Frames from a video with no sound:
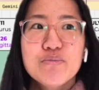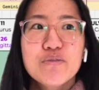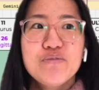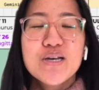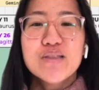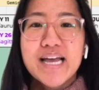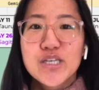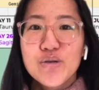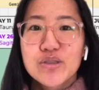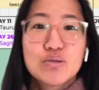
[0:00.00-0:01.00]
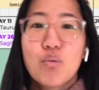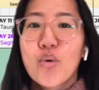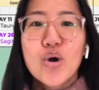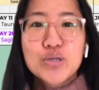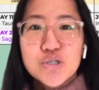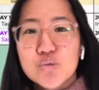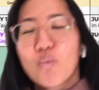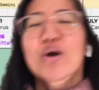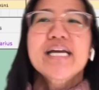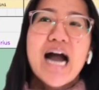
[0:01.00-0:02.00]
feel like the world is just
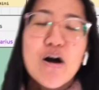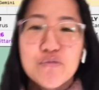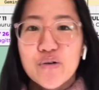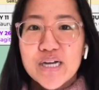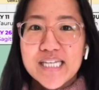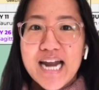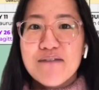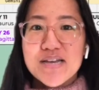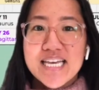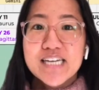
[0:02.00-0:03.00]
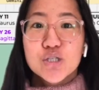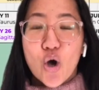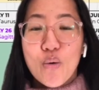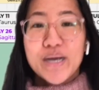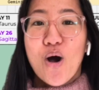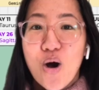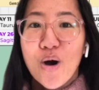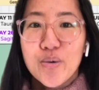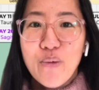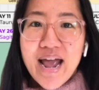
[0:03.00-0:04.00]
working out for us and everything is going
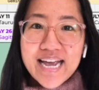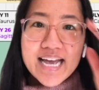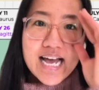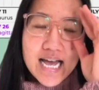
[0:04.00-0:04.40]
our way.